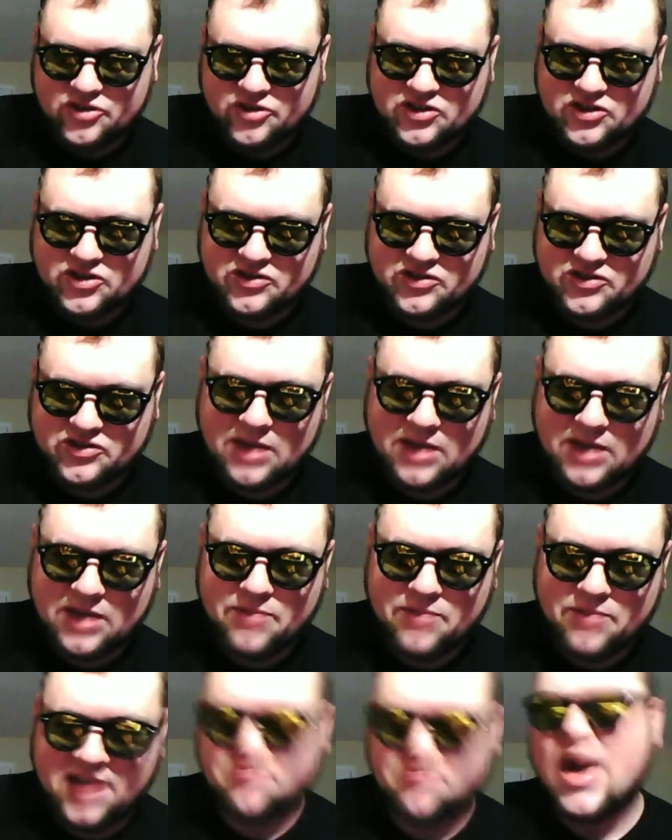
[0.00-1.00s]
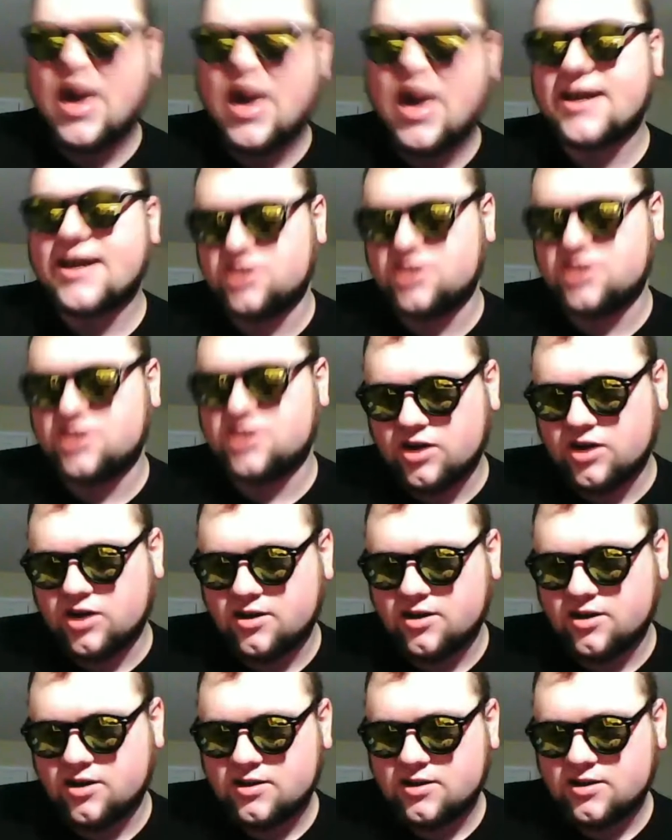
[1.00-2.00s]
system that pays back to a
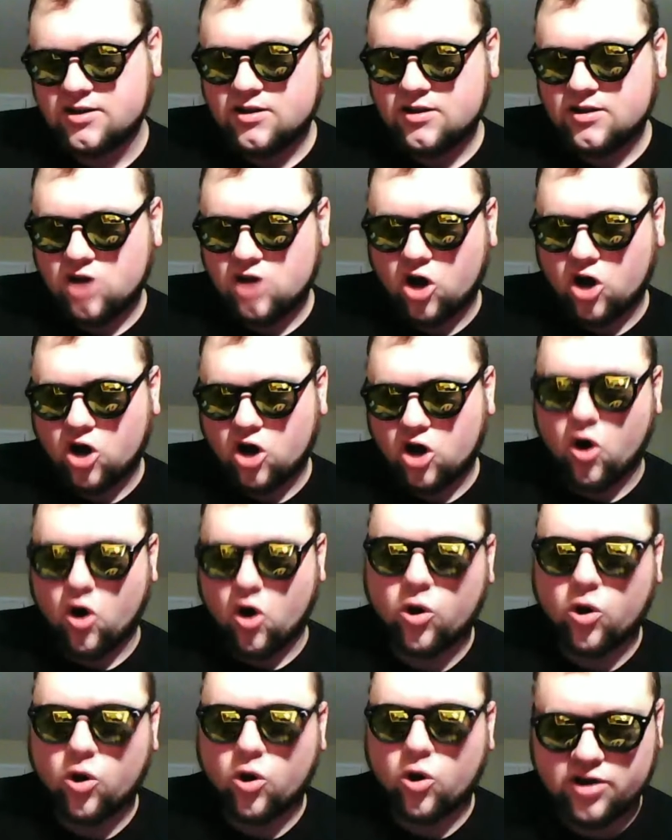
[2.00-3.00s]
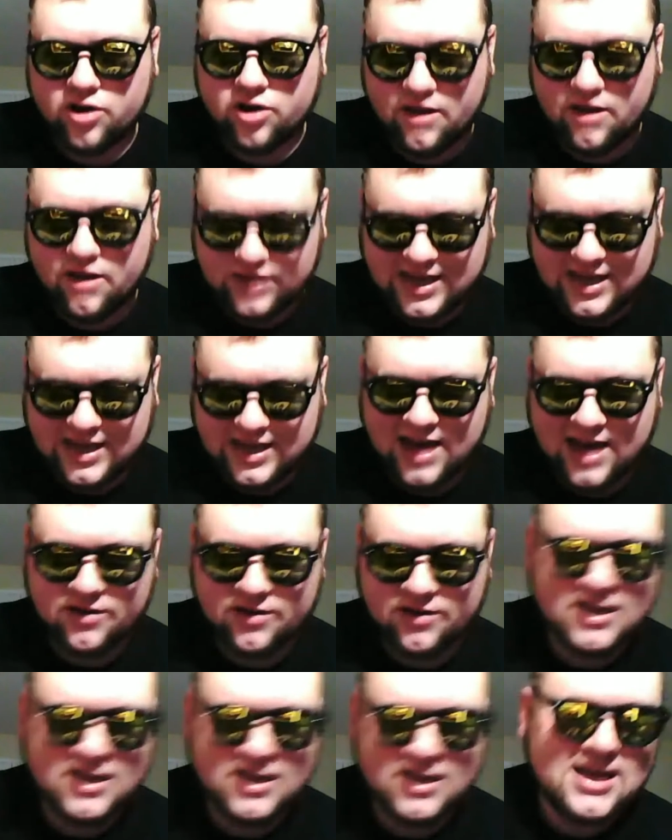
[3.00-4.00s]
holder of an account,